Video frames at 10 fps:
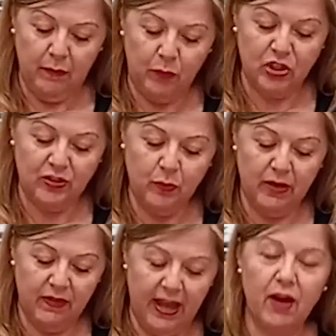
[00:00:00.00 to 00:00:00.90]
which is one
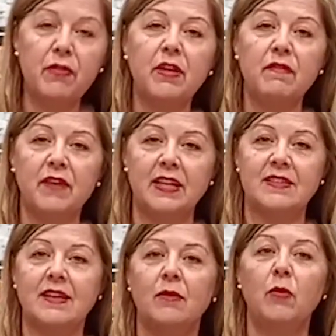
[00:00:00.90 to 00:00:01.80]
of the healthy fats
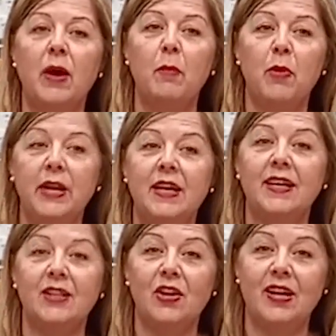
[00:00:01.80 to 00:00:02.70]
that our body
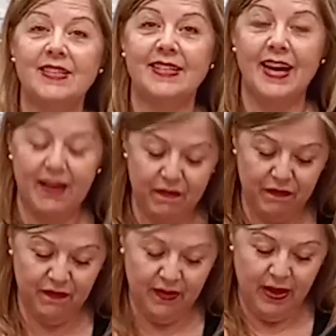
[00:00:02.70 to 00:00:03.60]
likes to have.
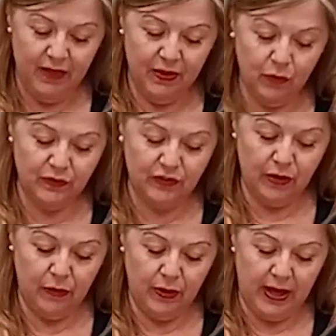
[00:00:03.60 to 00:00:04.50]
They're also
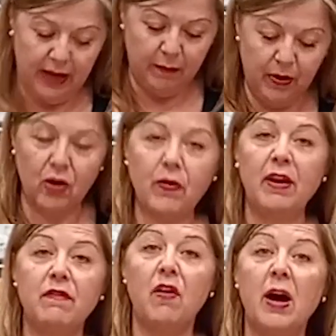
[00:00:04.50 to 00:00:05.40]
a
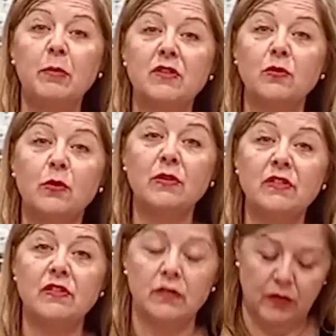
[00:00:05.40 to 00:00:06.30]
great fibre
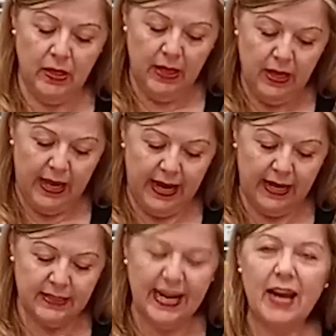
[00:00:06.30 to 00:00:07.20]
source.
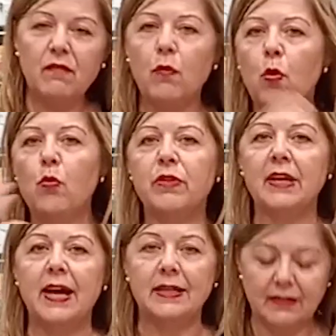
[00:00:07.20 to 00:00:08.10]
And out of all the
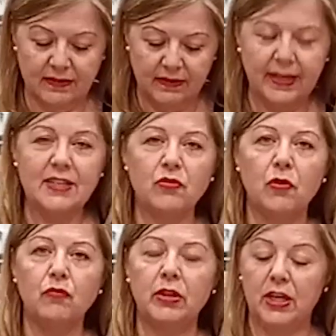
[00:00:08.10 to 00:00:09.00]
nuts, these are
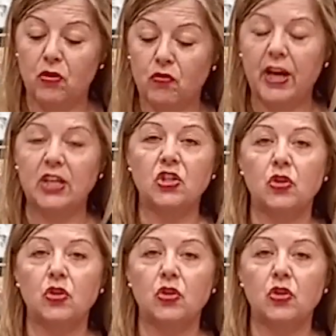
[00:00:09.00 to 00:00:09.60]
a really great